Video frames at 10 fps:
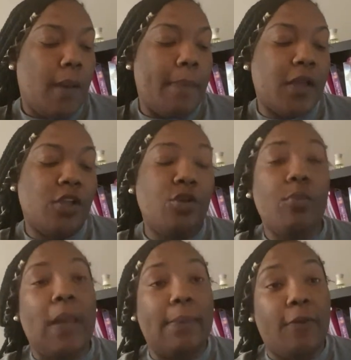But you
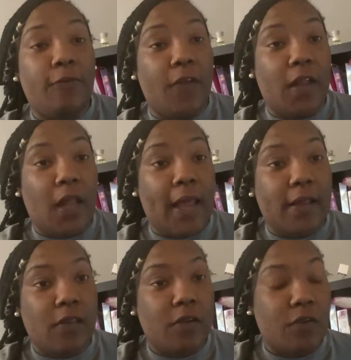may be feeling
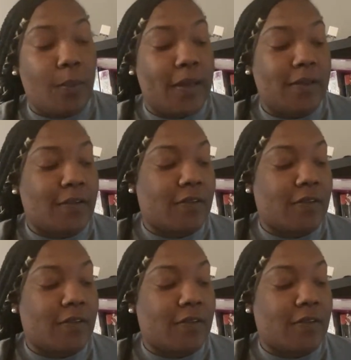like there's a waste